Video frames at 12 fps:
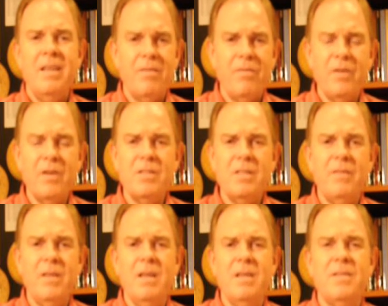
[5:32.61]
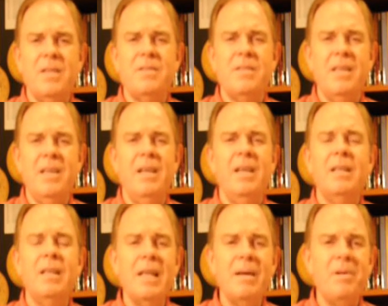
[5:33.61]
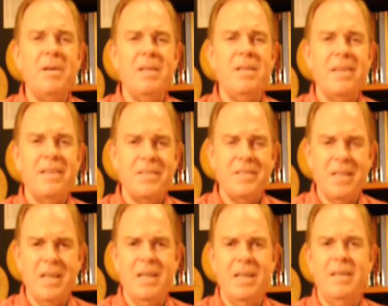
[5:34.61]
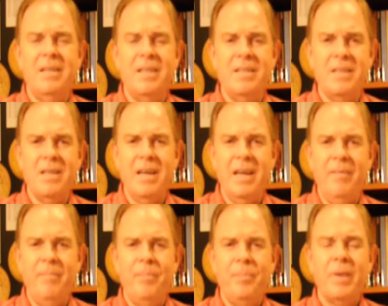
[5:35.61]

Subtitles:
The first of these is the Liberty Seated design.